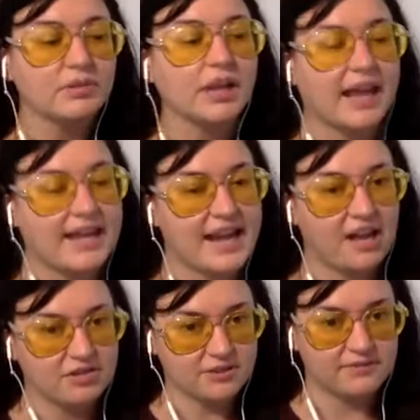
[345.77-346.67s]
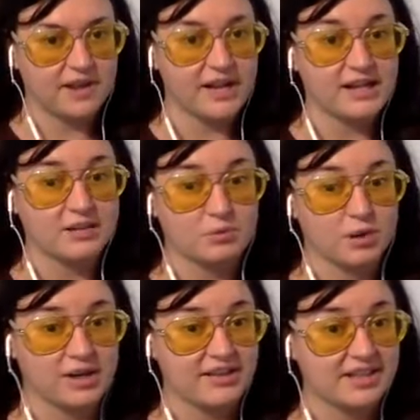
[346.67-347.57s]
and how to find
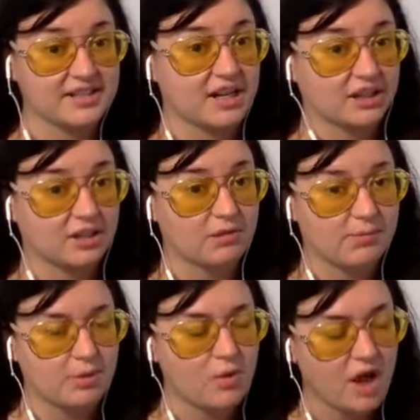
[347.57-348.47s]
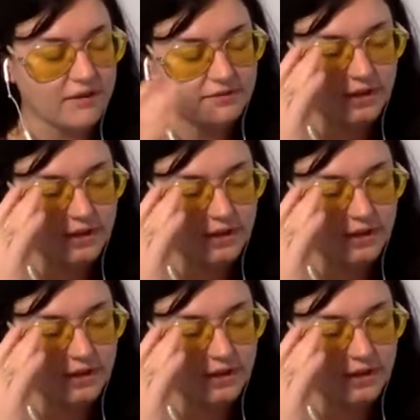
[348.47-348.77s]
one that's not gonna rip you off.